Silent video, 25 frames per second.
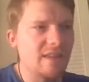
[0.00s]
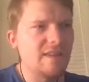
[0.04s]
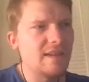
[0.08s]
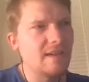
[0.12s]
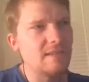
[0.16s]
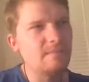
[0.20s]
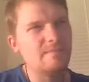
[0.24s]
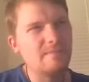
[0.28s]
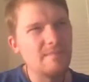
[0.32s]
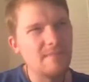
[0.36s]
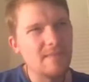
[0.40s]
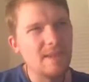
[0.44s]

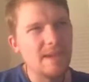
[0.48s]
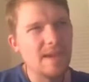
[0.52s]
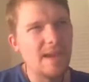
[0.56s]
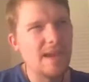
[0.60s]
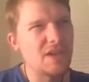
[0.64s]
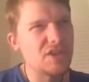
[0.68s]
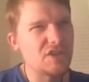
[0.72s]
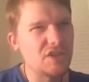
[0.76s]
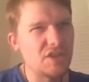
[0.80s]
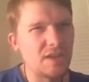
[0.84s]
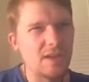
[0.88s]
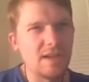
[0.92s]
And I think,
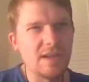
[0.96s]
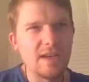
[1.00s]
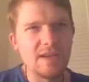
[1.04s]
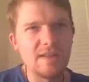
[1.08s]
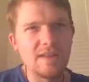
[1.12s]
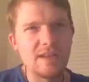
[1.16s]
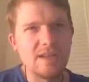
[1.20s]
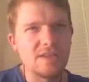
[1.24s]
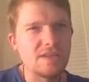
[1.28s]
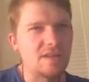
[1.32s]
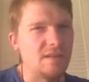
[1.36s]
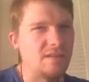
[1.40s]

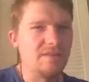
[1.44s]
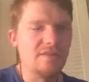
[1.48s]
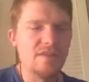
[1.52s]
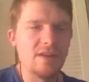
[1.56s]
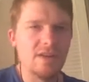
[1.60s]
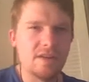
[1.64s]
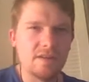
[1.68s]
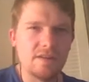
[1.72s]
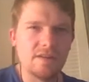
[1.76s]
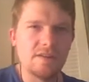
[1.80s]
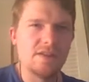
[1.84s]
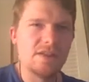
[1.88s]
actually, that's
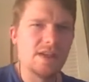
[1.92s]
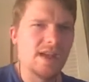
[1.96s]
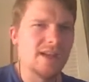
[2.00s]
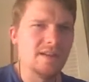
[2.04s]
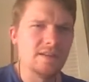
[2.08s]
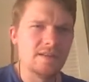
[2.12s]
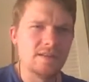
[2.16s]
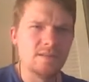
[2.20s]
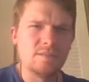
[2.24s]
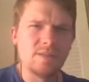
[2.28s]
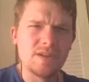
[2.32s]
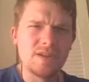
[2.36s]
unfair to the
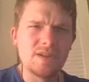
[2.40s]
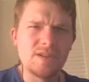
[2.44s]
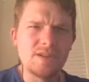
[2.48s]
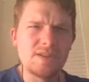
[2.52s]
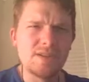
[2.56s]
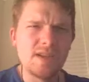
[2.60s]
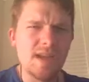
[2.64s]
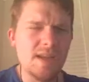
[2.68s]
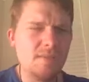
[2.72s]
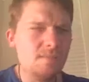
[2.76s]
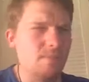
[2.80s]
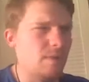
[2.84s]
janitor
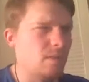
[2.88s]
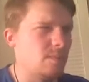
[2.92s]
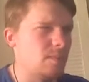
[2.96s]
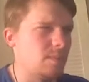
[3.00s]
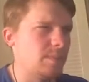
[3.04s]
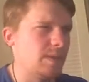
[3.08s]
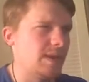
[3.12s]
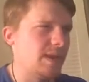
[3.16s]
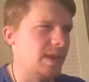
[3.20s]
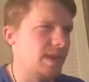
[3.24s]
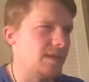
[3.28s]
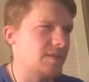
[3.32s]
because he
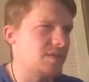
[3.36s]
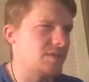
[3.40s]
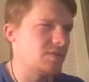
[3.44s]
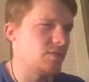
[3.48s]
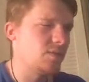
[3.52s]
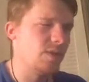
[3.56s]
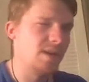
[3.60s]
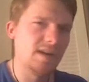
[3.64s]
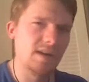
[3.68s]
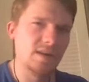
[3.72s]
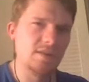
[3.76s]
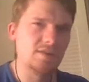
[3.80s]
probably
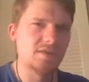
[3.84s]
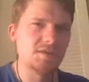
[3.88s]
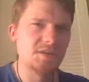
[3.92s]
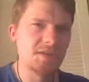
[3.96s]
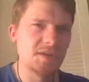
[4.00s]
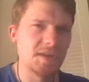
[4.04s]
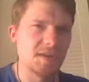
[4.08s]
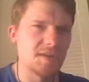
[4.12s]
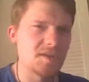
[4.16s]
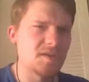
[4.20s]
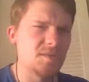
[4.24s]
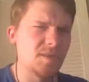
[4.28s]
has quite
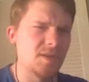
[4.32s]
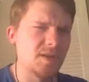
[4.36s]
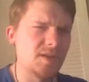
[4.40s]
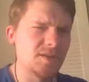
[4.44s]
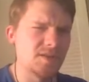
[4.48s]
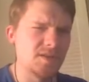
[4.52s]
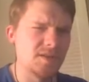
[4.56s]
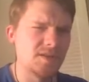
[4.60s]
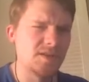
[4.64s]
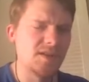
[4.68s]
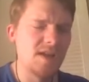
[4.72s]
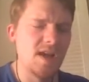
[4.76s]
interesting
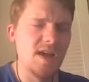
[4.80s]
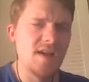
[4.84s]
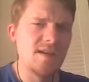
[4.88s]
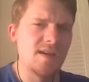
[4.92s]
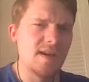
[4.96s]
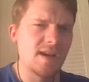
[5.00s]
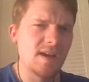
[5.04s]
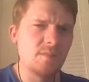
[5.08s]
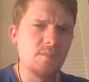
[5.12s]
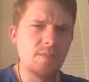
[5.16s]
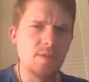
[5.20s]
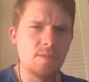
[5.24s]

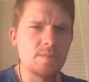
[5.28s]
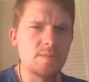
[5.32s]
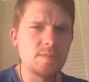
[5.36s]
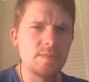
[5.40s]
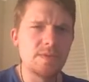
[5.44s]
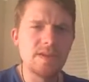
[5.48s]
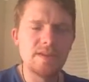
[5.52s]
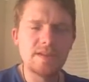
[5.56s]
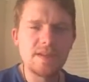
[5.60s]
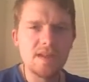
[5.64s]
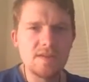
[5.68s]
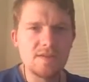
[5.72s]
experiences and could
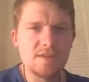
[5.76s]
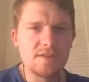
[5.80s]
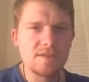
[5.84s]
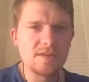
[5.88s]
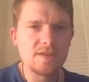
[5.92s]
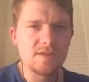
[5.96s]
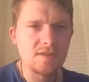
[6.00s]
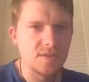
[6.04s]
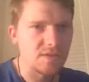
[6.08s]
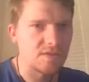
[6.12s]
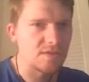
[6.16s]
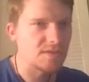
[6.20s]
probably
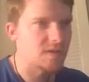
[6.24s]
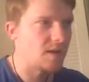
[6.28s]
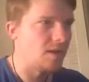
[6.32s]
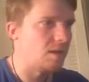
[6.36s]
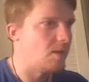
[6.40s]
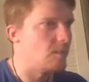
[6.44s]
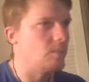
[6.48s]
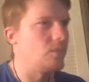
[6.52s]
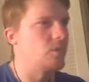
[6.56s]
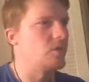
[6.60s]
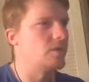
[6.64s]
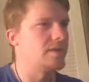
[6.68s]
teach the
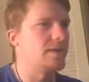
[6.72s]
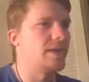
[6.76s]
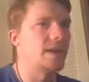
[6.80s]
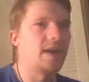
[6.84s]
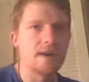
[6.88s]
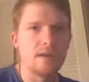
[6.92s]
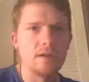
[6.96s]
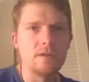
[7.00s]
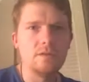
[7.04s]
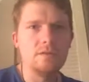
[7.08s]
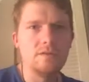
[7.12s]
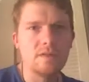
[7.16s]
students a lot
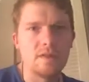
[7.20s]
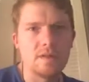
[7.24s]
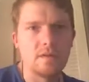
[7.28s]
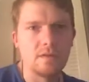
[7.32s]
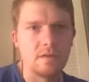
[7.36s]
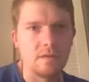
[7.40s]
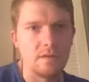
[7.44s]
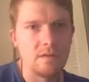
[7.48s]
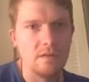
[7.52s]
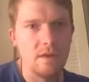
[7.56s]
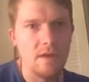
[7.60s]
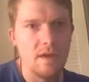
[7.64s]
more than Ann
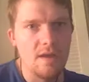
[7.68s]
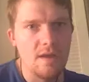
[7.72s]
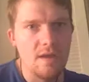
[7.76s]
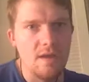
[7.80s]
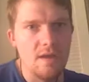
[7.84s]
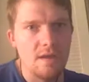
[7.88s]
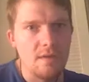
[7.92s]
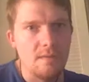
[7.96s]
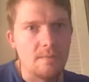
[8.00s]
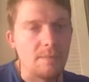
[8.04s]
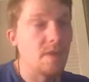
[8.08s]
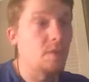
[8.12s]
Coulter could.
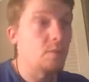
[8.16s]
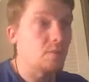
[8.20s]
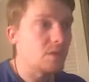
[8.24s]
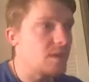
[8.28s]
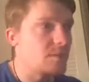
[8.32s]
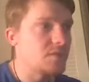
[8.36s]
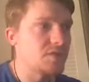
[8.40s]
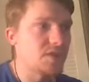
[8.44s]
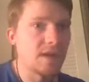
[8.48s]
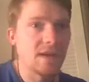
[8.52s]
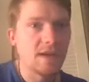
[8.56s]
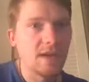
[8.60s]

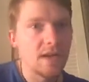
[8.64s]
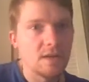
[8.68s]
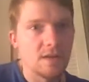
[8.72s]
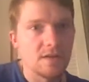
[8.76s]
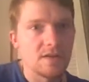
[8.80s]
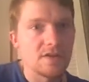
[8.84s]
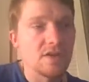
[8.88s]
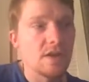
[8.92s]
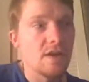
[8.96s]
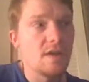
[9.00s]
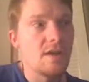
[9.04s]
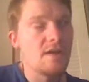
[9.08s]
But what I'm
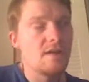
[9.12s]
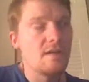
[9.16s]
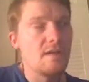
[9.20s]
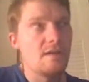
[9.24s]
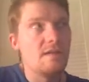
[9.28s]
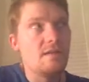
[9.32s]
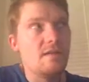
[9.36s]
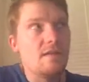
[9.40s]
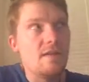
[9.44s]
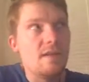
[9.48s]
saying here is,